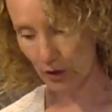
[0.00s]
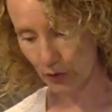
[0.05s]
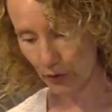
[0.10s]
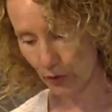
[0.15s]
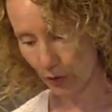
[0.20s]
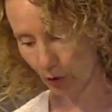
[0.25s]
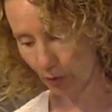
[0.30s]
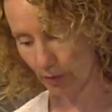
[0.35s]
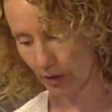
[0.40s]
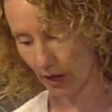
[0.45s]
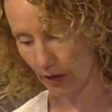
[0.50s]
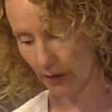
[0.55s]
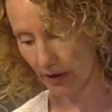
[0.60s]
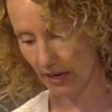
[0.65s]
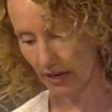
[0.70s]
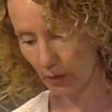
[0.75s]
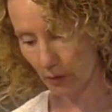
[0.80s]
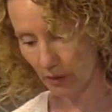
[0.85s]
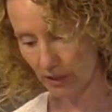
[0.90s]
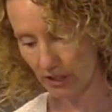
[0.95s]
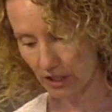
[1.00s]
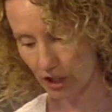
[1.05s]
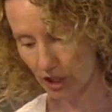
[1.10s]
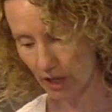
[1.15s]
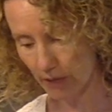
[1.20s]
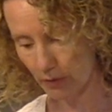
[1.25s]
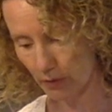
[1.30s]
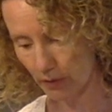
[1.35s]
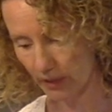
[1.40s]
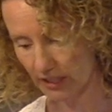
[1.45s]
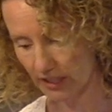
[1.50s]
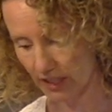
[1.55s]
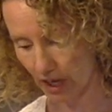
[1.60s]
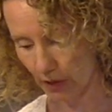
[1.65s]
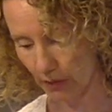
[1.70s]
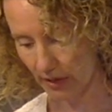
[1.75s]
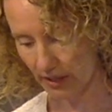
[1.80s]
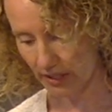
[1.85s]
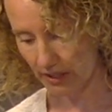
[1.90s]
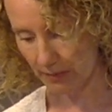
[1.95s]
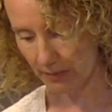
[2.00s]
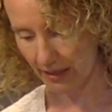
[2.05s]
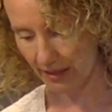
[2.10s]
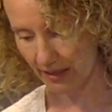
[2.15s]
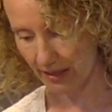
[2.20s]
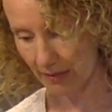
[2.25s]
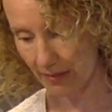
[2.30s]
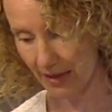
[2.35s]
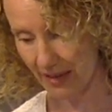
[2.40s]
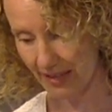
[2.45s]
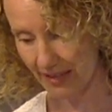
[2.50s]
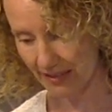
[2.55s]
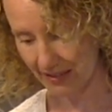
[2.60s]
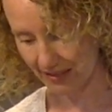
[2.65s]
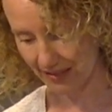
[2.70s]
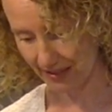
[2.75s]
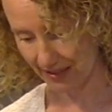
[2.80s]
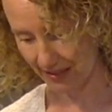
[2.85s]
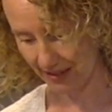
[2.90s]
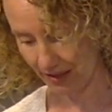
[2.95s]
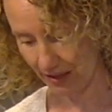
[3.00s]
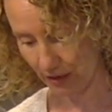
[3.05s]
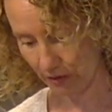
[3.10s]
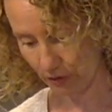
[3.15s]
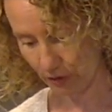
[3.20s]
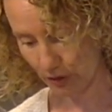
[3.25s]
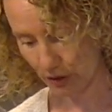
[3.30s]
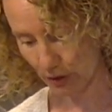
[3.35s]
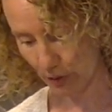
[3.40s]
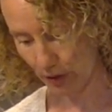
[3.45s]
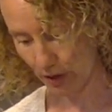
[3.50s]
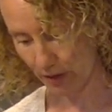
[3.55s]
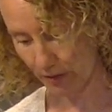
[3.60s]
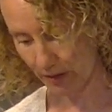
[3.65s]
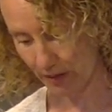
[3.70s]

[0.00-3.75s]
you told me already, what shape do I start with to make the base for a square